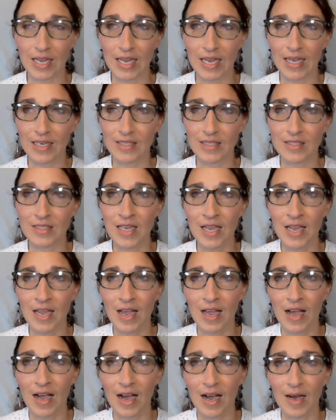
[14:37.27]
And,
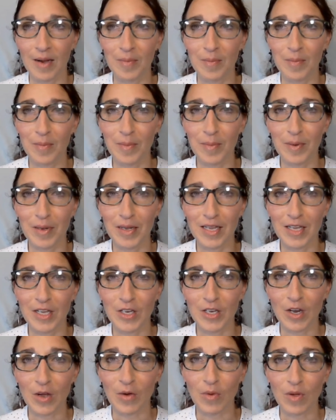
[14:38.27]
um, you
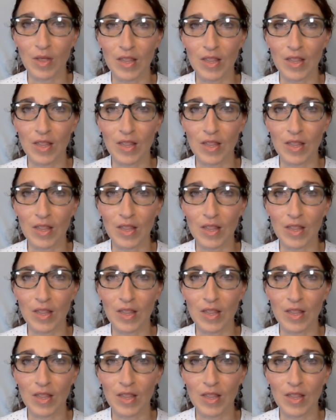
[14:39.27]
know,